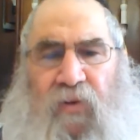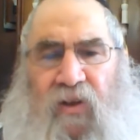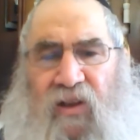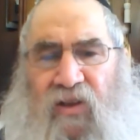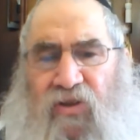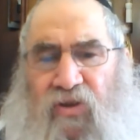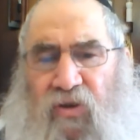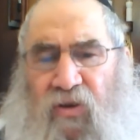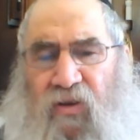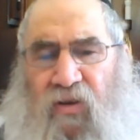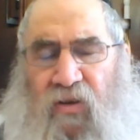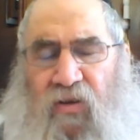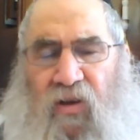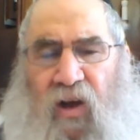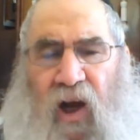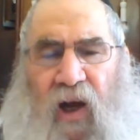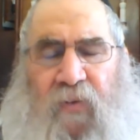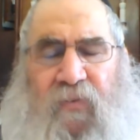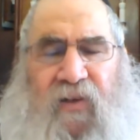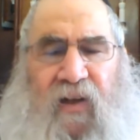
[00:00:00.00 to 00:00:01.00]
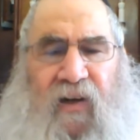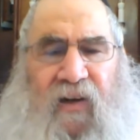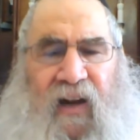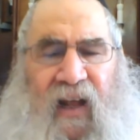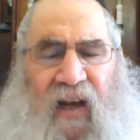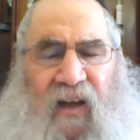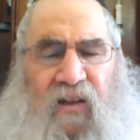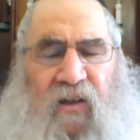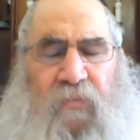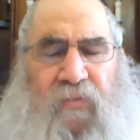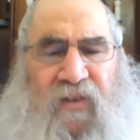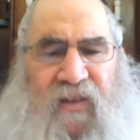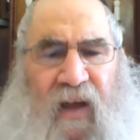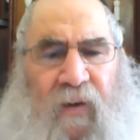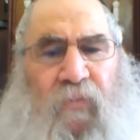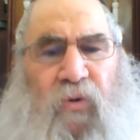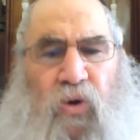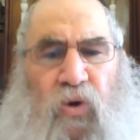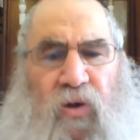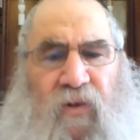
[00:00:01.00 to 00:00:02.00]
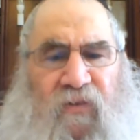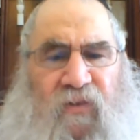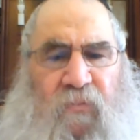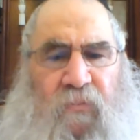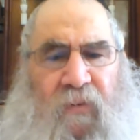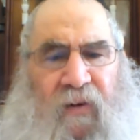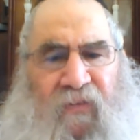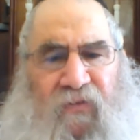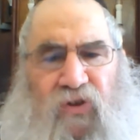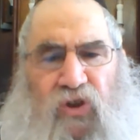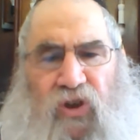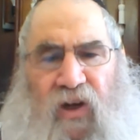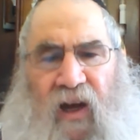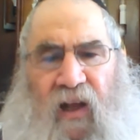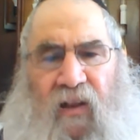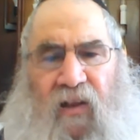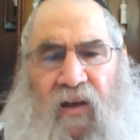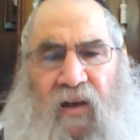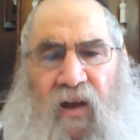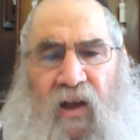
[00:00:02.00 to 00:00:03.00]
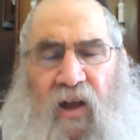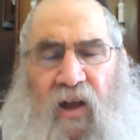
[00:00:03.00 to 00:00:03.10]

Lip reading: but there's certain times that anachtim is not b'choyif to be mafresh chala.